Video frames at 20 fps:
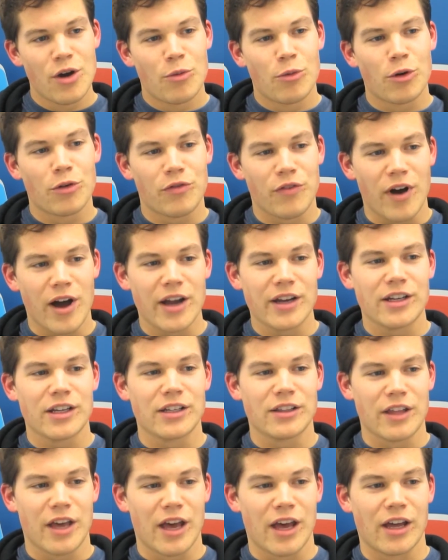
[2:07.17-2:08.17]
we're
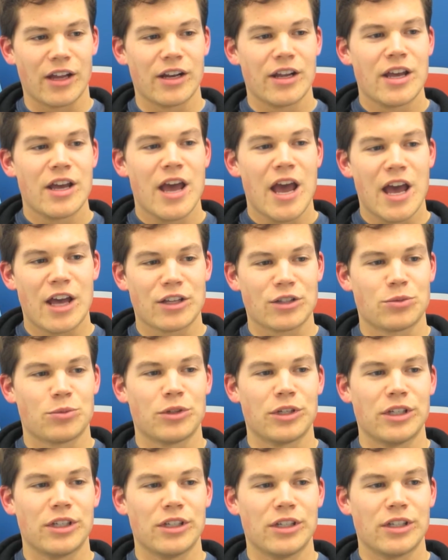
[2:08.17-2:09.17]
finding that as
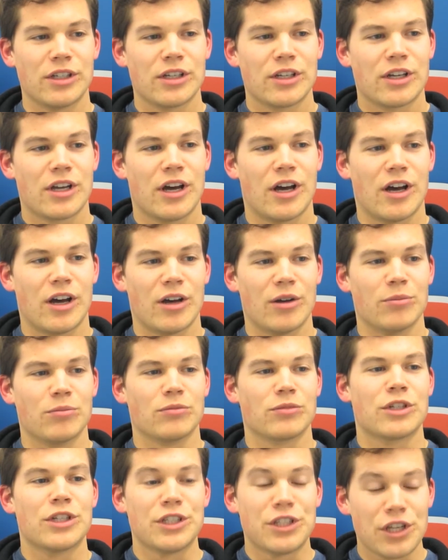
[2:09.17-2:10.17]
we
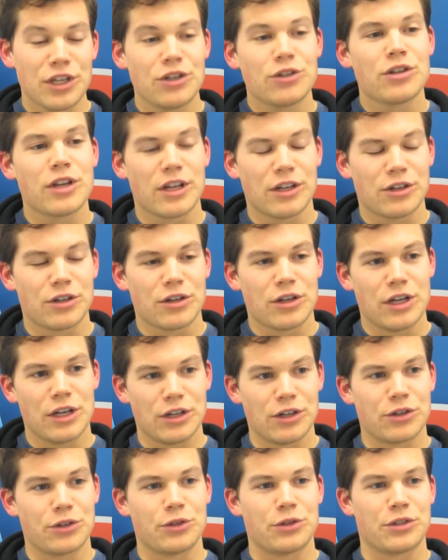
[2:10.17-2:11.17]
um, continue to
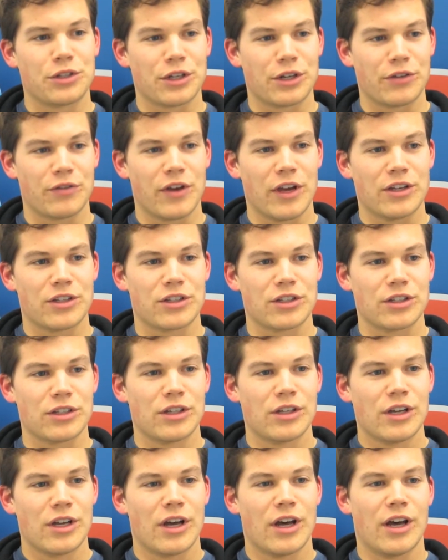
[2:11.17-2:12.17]
introduce
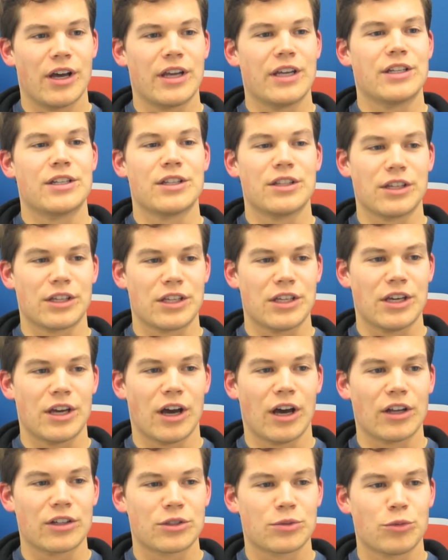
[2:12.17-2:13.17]
innovation uh, into the
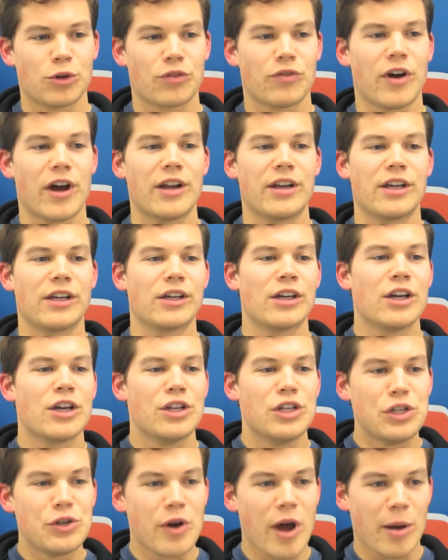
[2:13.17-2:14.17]
kiosk, we're finding
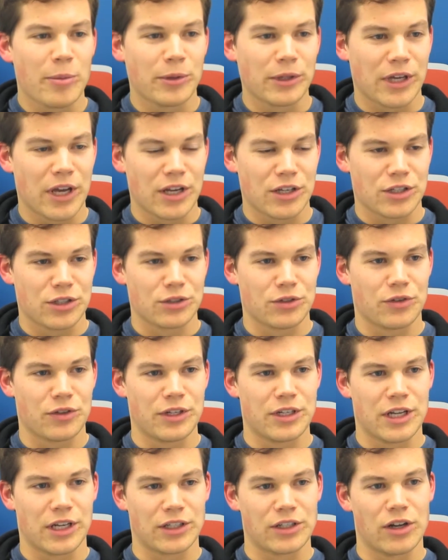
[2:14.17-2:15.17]
new applications for the
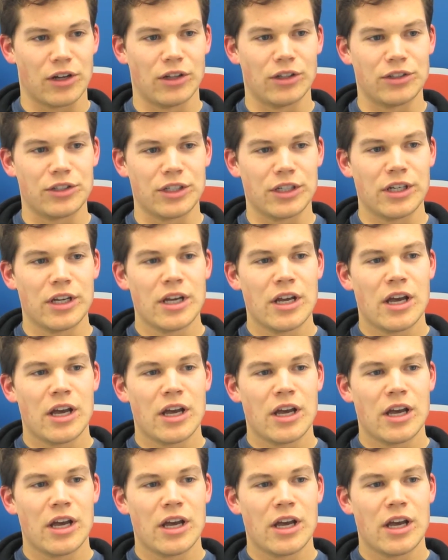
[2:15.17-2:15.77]
technology,